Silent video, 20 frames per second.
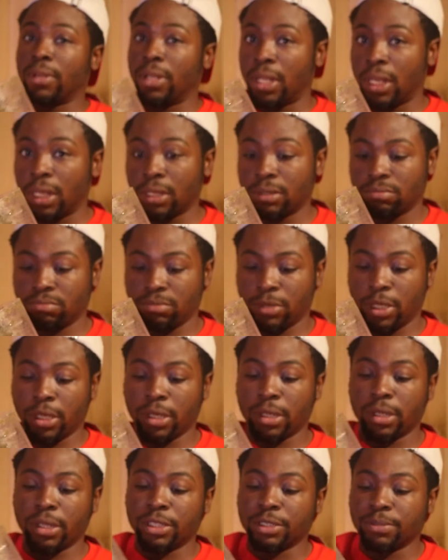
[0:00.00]
not
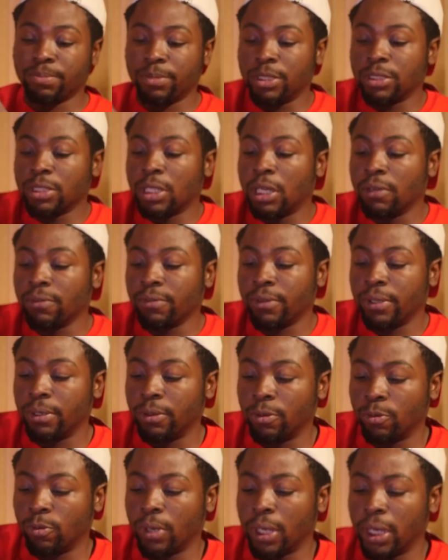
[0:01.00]
taken this piece off in
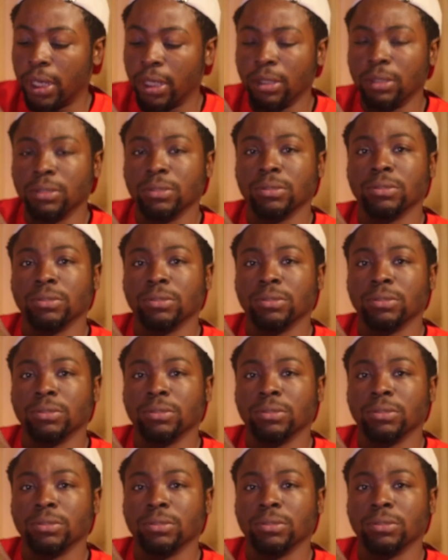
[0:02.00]
a while.